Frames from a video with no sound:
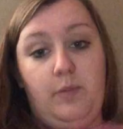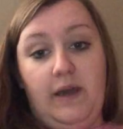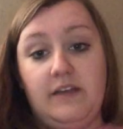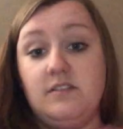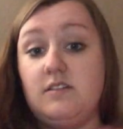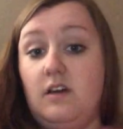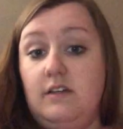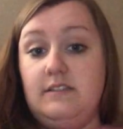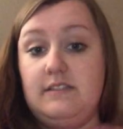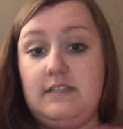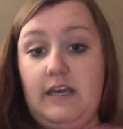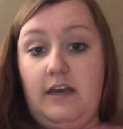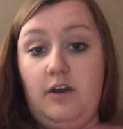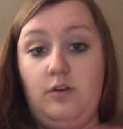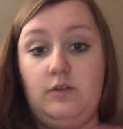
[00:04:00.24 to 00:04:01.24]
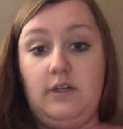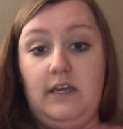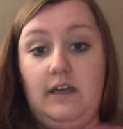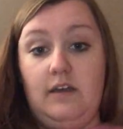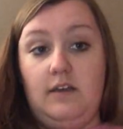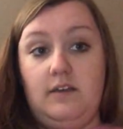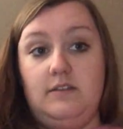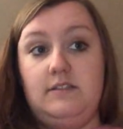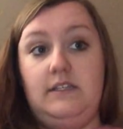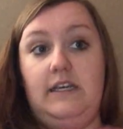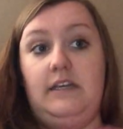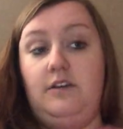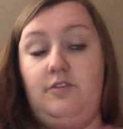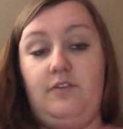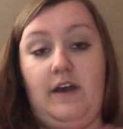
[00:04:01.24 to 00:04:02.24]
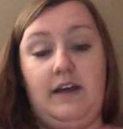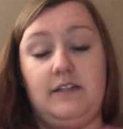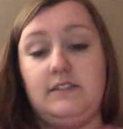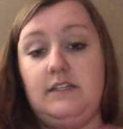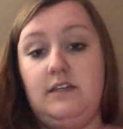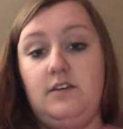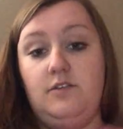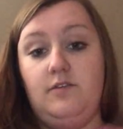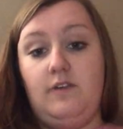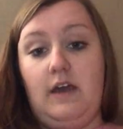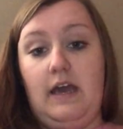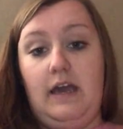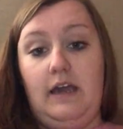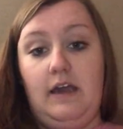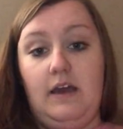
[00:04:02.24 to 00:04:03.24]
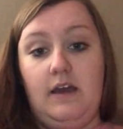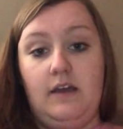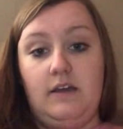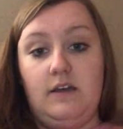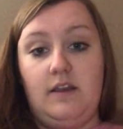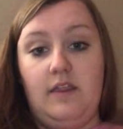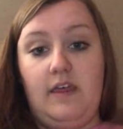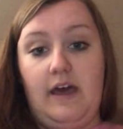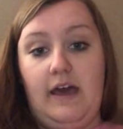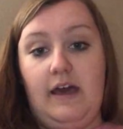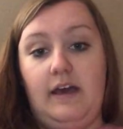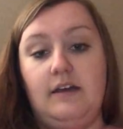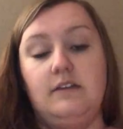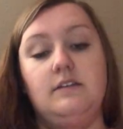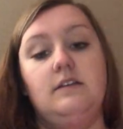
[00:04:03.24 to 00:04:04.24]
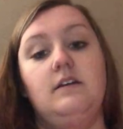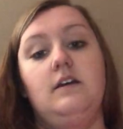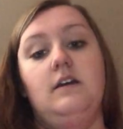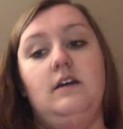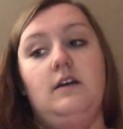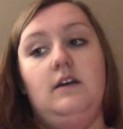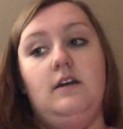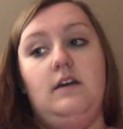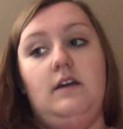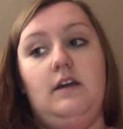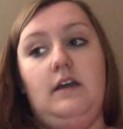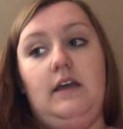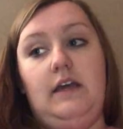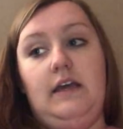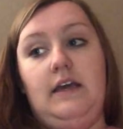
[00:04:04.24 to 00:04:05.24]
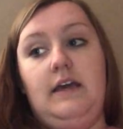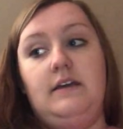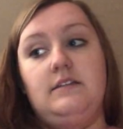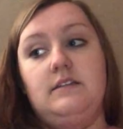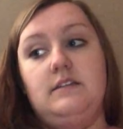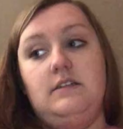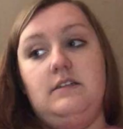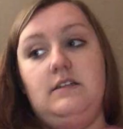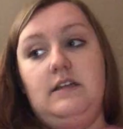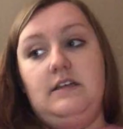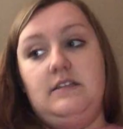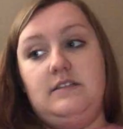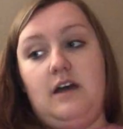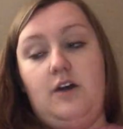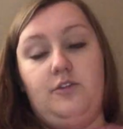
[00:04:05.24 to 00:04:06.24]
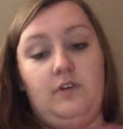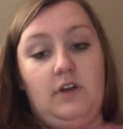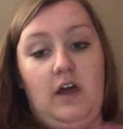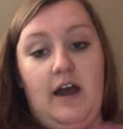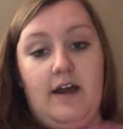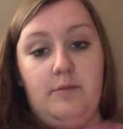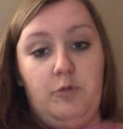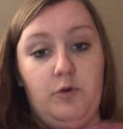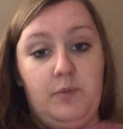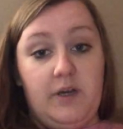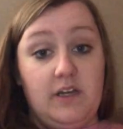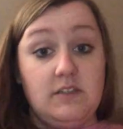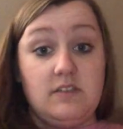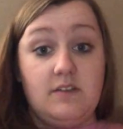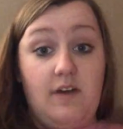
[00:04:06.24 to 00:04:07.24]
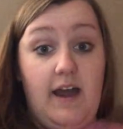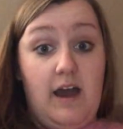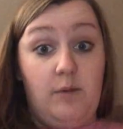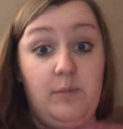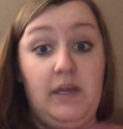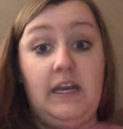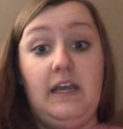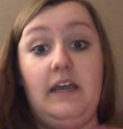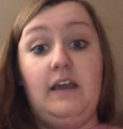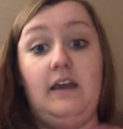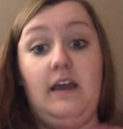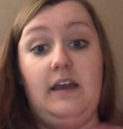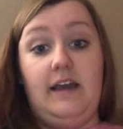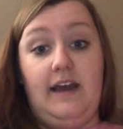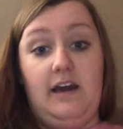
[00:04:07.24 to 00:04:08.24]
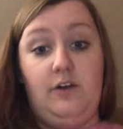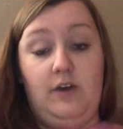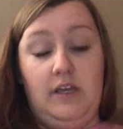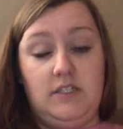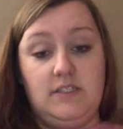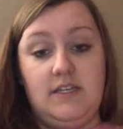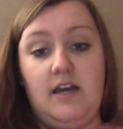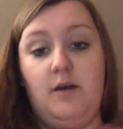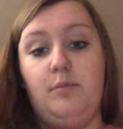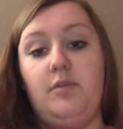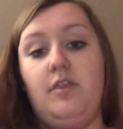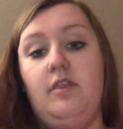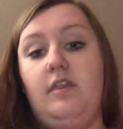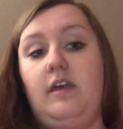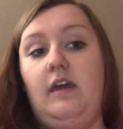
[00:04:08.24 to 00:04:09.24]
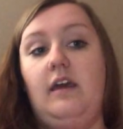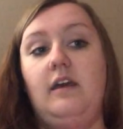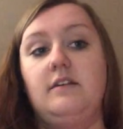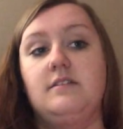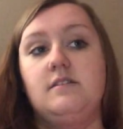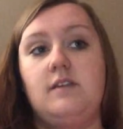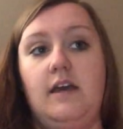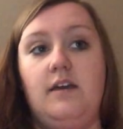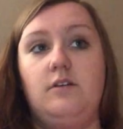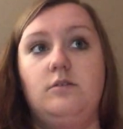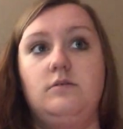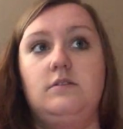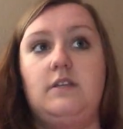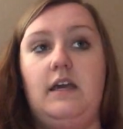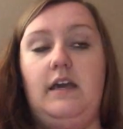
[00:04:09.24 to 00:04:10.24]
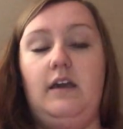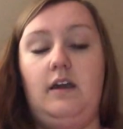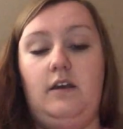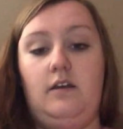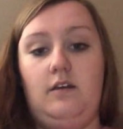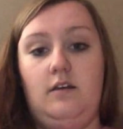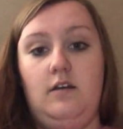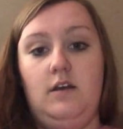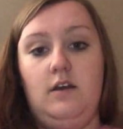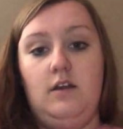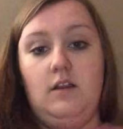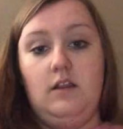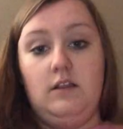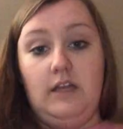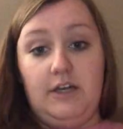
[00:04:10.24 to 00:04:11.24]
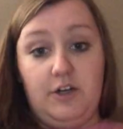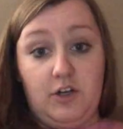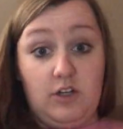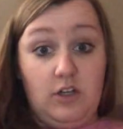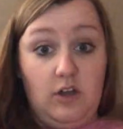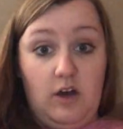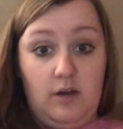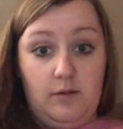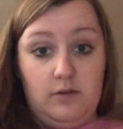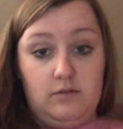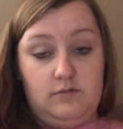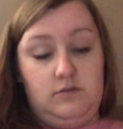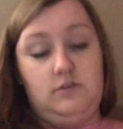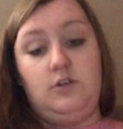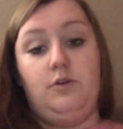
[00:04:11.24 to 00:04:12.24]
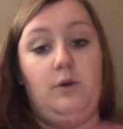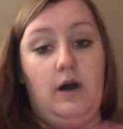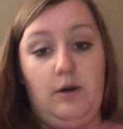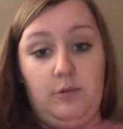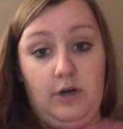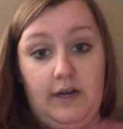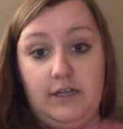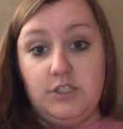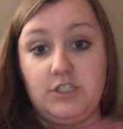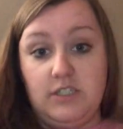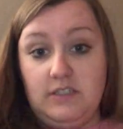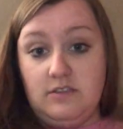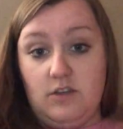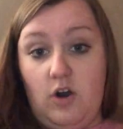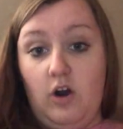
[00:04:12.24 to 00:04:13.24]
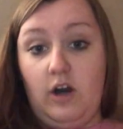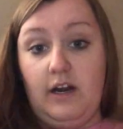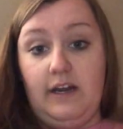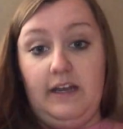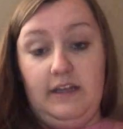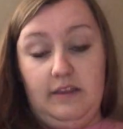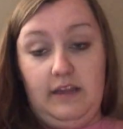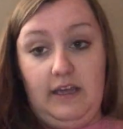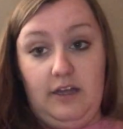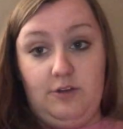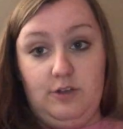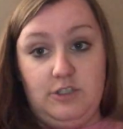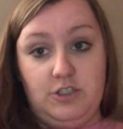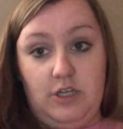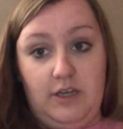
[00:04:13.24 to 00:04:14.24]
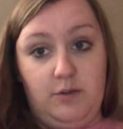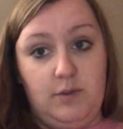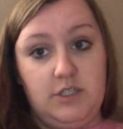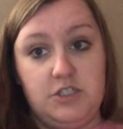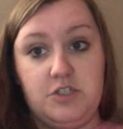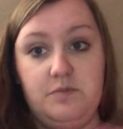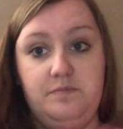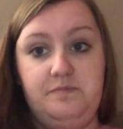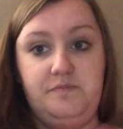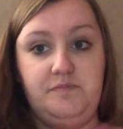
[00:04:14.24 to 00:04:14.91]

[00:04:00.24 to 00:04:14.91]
based on sound is ineffective, and that it is unreliable because of how many and how in-depth the sounds and letter collaborations are in the English language.